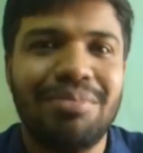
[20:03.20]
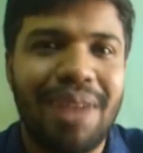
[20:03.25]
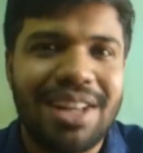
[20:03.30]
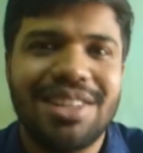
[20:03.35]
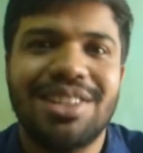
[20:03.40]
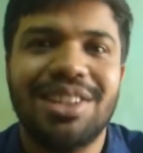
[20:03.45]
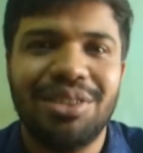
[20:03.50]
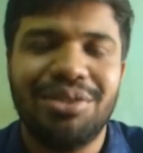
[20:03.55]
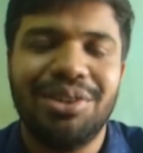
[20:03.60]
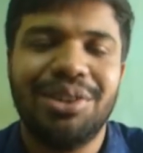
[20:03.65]

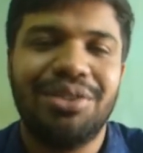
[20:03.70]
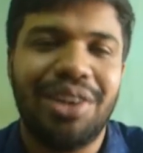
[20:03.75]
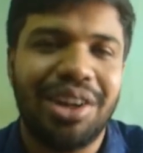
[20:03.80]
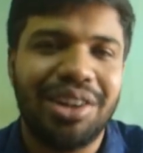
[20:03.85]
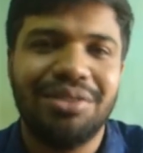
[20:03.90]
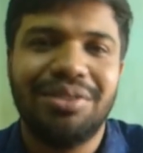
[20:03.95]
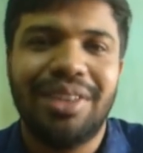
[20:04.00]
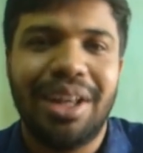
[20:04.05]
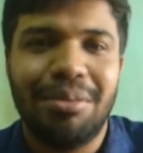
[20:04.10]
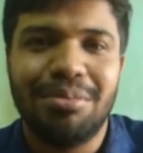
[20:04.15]
myself in
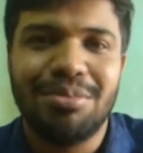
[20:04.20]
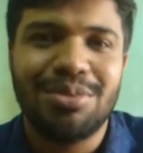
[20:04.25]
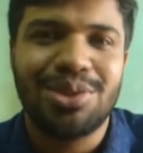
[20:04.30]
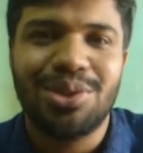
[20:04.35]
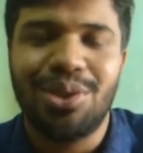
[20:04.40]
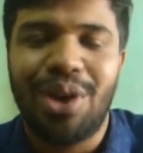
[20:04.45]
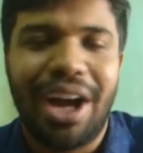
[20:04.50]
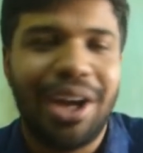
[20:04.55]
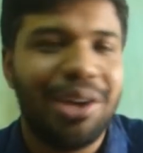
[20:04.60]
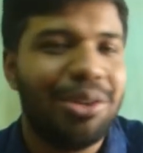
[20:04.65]
front of them,
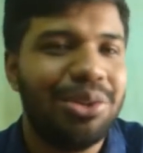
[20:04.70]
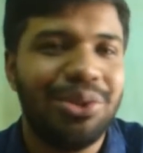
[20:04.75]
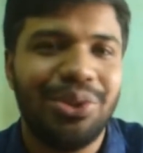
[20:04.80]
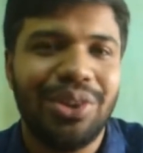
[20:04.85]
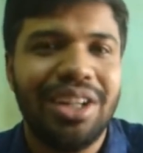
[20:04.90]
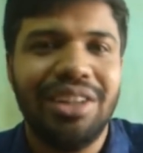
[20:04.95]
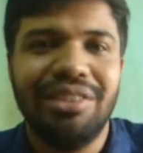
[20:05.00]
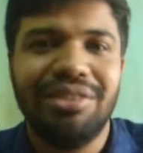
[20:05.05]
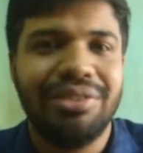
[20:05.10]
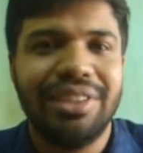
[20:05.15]
so I don't
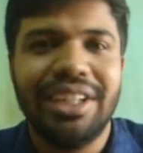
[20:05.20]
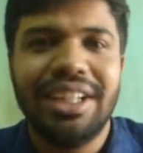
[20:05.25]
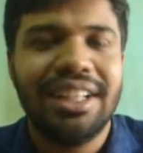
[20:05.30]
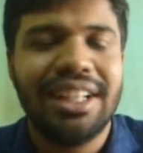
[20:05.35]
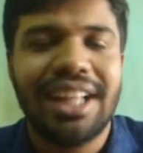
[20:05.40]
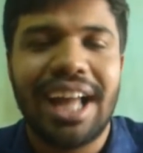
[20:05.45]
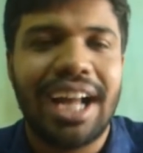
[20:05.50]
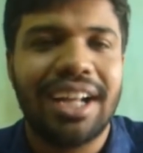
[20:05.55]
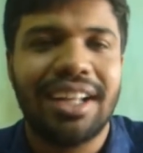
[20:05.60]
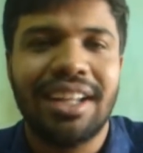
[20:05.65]
really feel
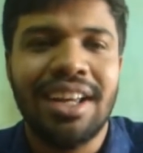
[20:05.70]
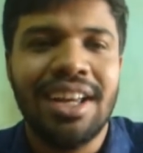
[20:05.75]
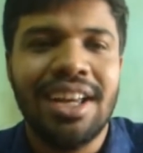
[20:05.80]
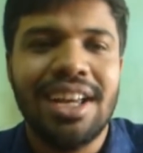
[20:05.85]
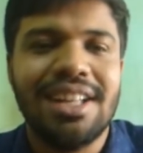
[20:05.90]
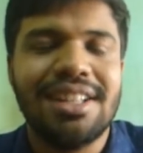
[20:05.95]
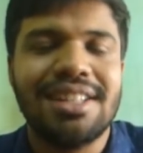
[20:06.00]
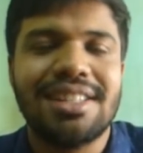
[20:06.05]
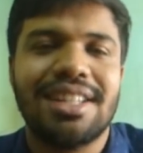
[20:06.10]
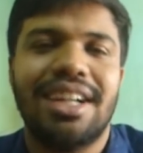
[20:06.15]
that
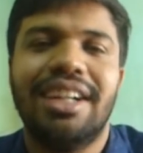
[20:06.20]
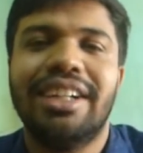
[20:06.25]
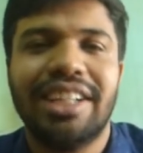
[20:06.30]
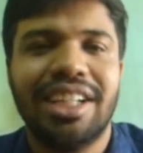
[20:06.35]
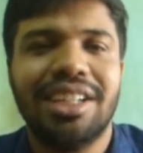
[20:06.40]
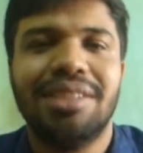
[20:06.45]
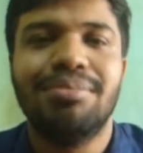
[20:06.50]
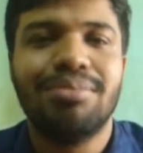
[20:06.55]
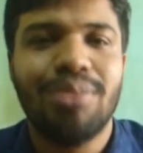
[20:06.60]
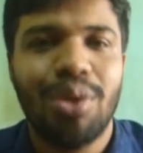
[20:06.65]
insult
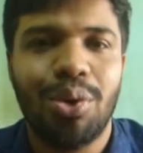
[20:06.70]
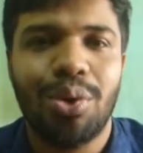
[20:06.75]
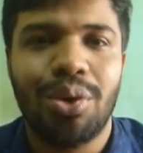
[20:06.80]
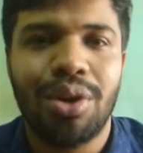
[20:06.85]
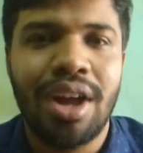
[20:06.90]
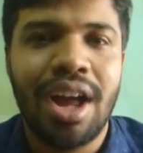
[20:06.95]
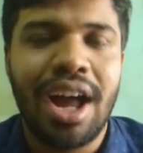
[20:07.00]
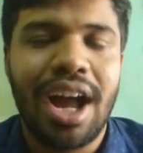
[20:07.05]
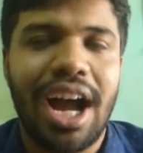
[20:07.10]
anymore.